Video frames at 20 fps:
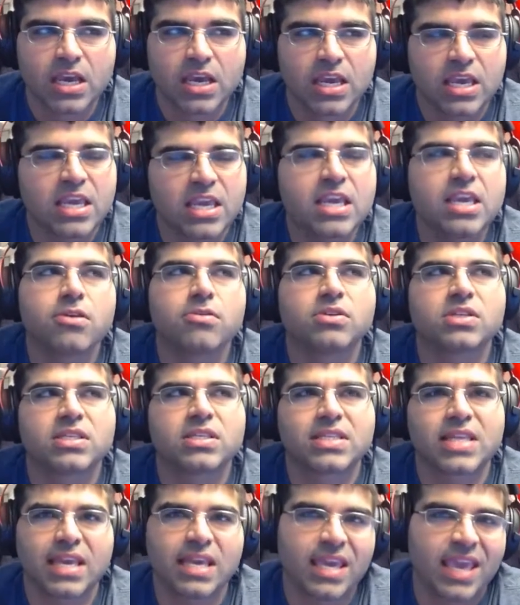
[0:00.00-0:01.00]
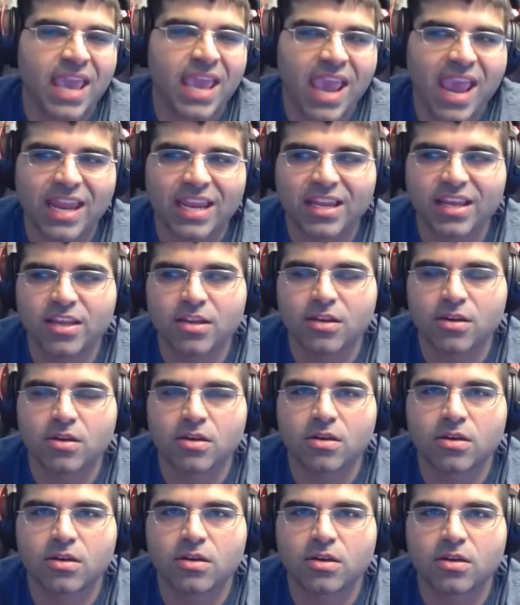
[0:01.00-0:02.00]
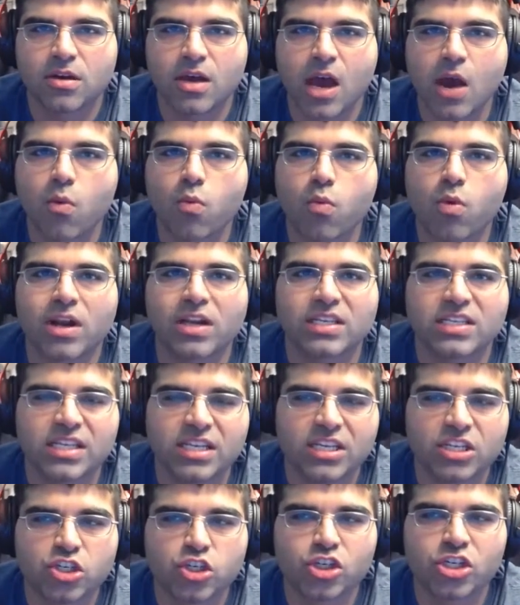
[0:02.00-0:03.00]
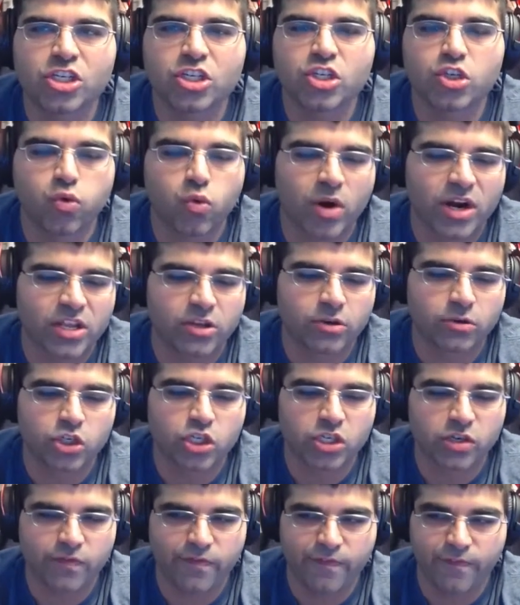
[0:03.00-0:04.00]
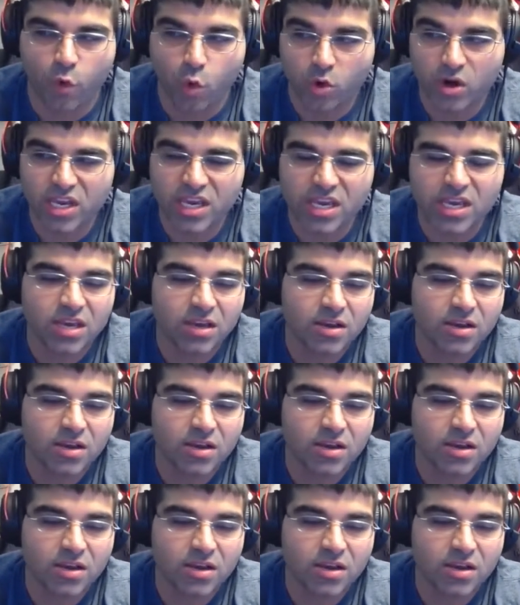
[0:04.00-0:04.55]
he uses a Canon, I want to say G20 or G40.